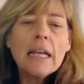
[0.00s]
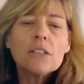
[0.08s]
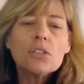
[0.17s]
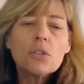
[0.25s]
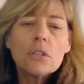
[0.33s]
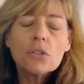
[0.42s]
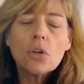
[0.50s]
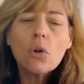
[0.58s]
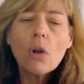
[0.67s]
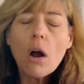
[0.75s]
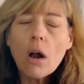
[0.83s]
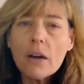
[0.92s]
And so this
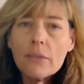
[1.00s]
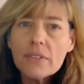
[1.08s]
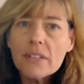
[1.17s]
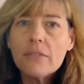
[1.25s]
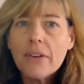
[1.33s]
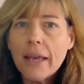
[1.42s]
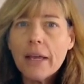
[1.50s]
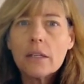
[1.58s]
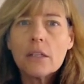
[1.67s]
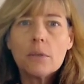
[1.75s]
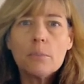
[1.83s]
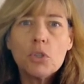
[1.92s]
whole RV
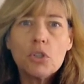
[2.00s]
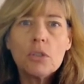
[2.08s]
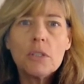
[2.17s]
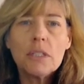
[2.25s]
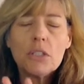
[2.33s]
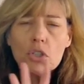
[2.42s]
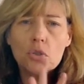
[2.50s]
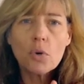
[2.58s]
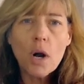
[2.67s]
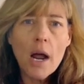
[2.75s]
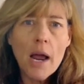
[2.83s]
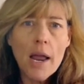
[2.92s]
van community
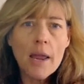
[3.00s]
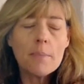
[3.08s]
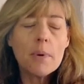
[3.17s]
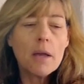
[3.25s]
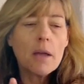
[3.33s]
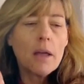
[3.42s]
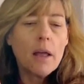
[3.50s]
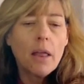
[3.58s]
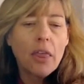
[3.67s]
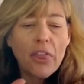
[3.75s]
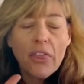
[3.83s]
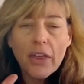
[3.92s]
tribe
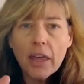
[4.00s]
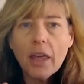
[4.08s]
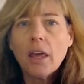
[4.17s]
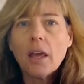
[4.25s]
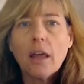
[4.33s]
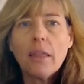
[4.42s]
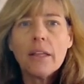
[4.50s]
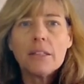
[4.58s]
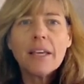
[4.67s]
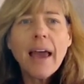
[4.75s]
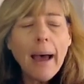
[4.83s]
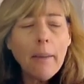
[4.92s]
thing
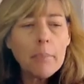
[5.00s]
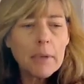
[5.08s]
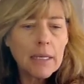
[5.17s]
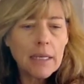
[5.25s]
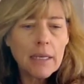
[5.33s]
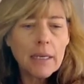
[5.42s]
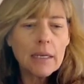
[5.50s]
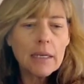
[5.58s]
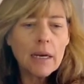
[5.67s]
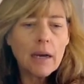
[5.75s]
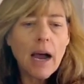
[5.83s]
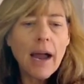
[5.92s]
that's happening,
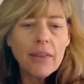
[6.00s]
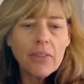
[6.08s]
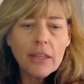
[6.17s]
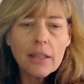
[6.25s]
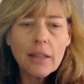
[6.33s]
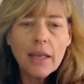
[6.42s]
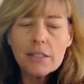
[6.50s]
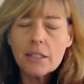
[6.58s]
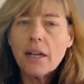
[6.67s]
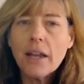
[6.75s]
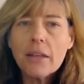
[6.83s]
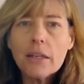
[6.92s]
uh, I think, like I
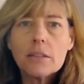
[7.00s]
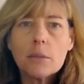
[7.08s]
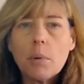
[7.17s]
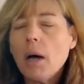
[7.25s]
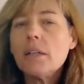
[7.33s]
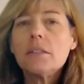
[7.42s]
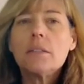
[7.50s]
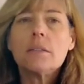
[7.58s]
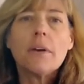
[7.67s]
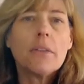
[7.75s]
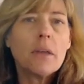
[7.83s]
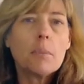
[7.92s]
said, I think it's a
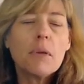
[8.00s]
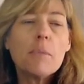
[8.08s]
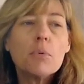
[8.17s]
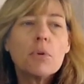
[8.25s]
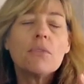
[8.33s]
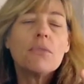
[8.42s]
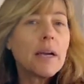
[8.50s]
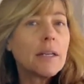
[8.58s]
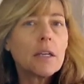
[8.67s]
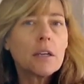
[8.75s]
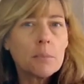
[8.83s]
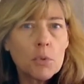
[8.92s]
positive. I think people are
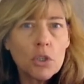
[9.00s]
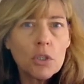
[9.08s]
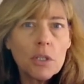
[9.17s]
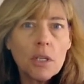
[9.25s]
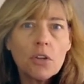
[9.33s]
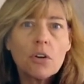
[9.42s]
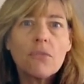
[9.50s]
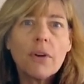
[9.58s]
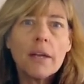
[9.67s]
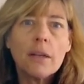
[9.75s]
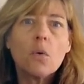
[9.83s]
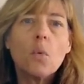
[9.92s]
finding community. They're
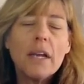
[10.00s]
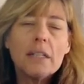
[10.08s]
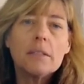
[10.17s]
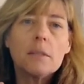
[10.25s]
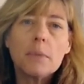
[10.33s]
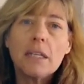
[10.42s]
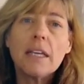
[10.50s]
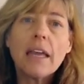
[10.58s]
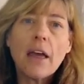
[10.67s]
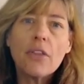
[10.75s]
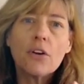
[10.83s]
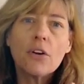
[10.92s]
finding ways to be
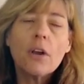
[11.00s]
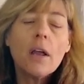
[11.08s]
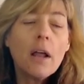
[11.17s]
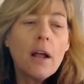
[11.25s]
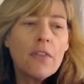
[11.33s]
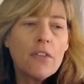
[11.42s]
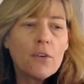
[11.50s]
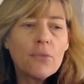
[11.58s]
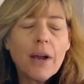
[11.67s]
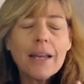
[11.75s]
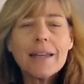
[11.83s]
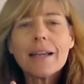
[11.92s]
together. They're
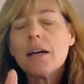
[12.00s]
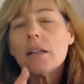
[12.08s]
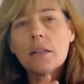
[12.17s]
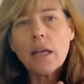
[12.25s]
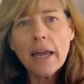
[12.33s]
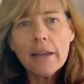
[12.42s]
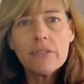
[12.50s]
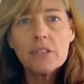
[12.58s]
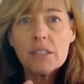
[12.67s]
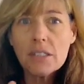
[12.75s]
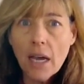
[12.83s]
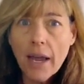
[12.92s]
finding a
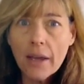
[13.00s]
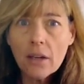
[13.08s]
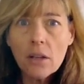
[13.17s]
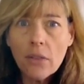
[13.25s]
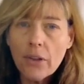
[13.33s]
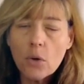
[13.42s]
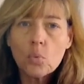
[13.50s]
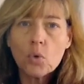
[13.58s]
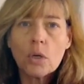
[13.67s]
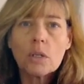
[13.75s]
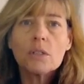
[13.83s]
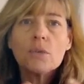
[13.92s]
lifestyle that
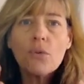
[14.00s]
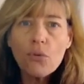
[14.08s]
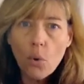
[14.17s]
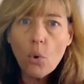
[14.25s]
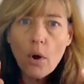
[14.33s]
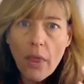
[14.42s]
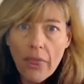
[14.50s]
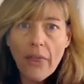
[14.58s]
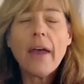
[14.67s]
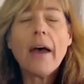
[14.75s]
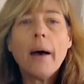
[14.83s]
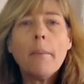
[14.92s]
works for
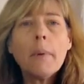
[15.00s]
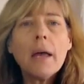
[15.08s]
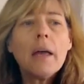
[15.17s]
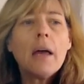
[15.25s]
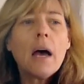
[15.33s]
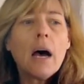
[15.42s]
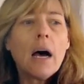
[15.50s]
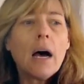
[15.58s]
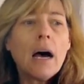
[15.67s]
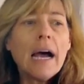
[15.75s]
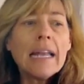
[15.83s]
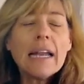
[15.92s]
them.
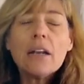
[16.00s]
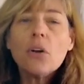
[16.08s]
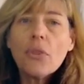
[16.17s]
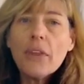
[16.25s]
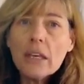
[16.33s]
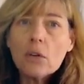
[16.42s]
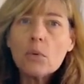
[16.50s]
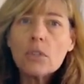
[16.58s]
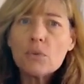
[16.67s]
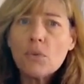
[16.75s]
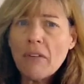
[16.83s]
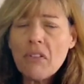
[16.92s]
Uh, and I don't think it
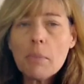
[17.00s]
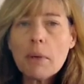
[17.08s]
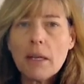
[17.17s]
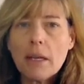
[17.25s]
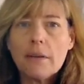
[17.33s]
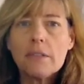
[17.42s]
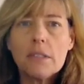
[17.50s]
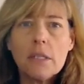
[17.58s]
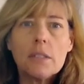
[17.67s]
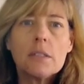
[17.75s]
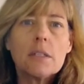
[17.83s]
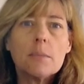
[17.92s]
works for everybody. I've
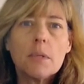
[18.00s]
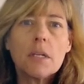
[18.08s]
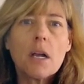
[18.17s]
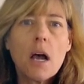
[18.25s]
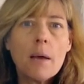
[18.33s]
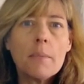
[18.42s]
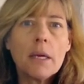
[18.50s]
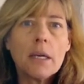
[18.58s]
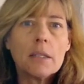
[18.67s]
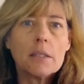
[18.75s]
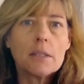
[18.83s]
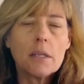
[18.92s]
seen in some of the
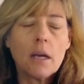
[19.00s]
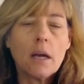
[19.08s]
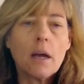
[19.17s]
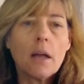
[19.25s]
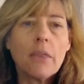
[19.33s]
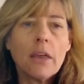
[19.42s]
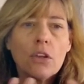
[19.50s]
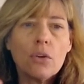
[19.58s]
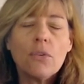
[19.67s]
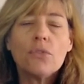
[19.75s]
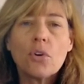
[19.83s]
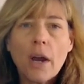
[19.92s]
comments uh, that
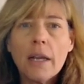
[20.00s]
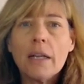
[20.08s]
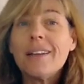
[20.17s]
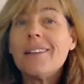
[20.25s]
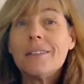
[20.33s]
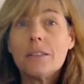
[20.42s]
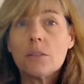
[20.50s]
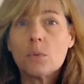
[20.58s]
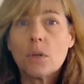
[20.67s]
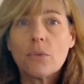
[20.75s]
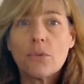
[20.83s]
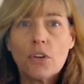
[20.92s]
you've tried it and it didn't
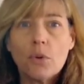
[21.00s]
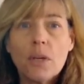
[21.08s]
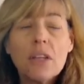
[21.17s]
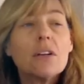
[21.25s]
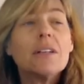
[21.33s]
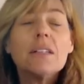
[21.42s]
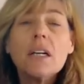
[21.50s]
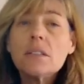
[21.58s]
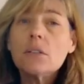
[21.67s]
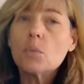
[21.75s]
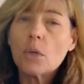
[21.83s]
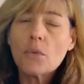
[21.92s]
work for you either. It
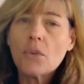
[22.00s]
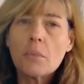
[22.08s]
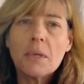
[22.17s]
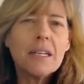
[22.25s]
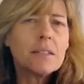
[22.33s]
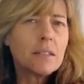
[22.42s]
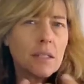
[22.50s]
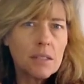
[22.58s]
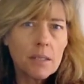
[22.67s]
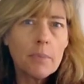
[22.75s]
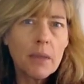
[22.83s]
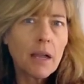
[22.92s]
doesn't work for me. It's not
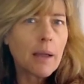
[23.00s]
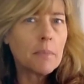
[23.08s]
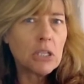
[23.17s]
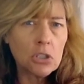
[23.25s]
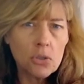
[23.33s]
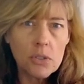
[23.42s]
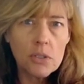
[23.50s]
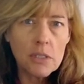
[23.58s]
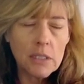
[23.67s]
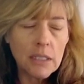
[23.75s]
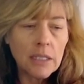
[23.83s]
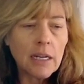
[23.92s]
something I'm
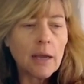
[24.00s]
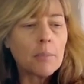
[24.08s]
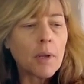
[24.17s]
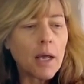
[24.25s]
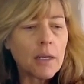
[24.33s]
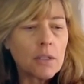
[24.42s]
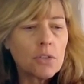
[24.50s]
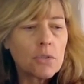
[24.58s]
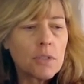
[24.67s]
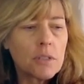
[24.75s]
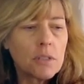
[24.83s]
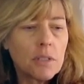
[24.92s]
interested in. I'm not
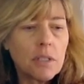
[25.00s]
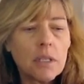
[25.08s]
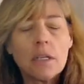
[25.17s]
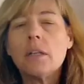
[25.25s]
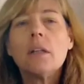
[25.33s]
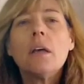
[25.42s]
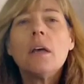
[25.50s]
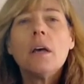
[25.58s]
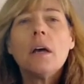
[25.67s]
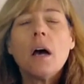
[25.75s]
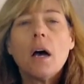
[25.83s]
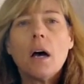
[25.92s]
interested in
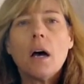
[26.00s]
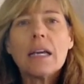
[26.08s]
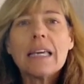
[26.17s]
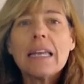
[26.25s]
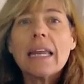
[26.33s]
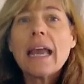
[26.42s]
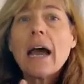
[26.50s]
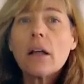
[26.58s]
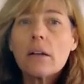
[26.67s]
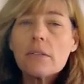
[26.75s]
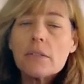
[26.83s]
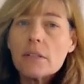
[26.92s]
uh, getting
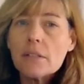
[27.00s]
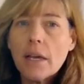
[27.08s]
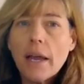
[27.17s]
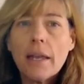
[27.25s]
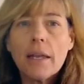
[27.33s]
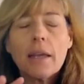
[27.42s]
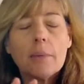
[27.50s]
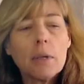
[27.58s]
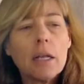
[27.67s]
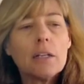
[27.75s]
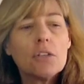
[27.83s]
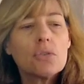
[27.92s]
out of society. I'm
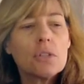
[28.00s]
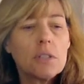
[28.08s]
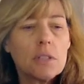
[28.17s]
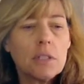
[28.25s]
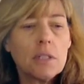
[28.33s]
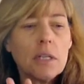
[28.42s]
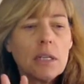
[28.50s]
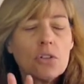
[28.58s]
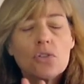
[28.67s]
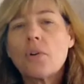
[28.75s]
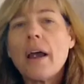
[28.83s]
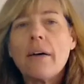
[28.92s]
not interested in
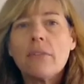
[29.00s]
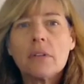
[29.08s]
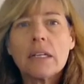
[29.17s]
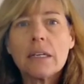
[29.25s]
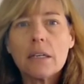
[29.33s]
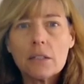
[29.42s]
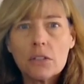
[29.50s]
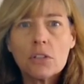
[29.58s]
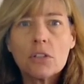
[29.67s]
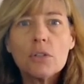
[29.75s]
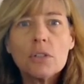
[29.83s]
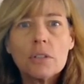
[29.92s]
traveling
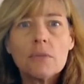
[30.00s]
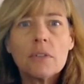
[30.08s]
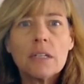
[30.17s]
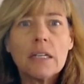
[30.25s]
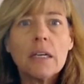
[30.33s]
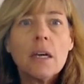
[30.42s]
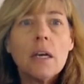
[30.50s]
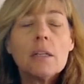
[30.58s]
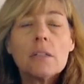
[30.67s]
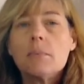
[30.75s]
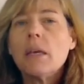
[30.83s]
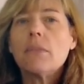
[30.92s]
exclusively
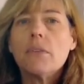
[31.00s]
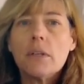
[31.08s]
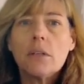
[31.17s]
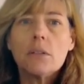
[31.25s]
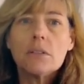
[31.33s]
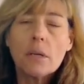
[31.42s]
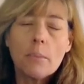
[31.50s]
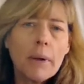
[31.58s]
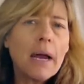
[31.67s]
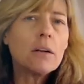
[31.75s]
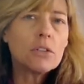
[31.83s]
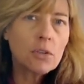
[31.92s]
to make videos
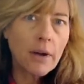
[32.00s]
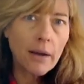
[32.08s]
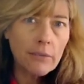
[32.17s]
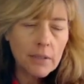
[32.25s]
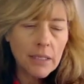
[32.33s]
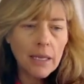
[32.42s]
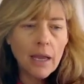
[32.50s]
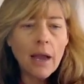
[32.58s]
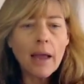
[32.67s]
about traveling.